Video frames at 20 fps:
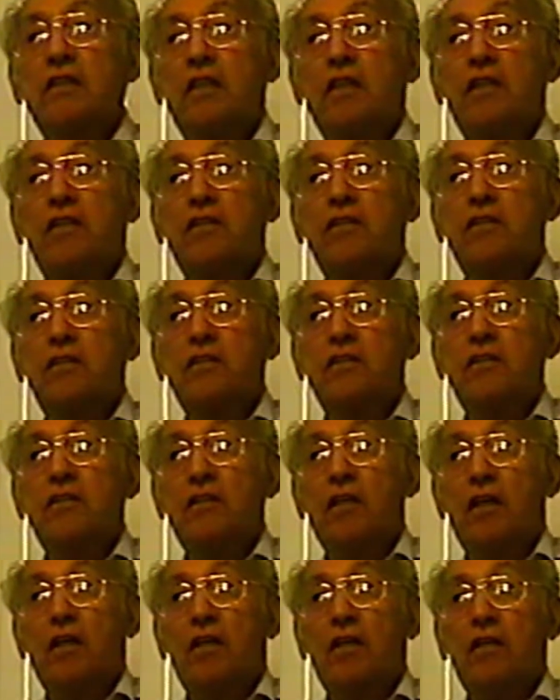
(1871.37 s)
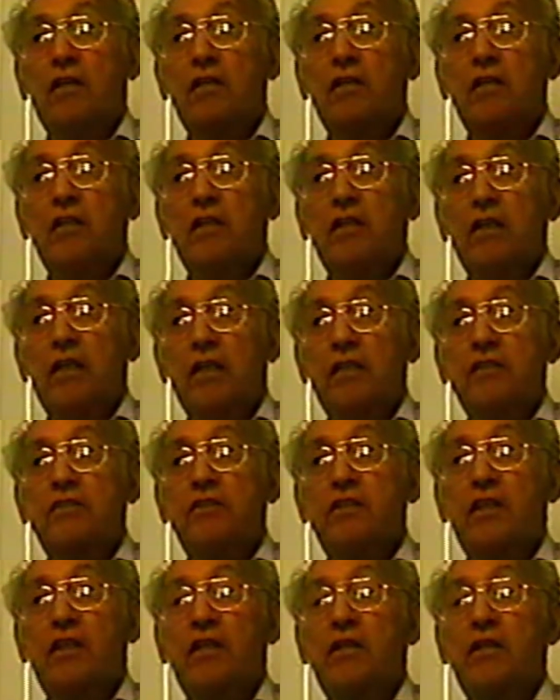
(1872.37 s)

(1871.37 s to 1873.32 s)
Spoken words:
at, as a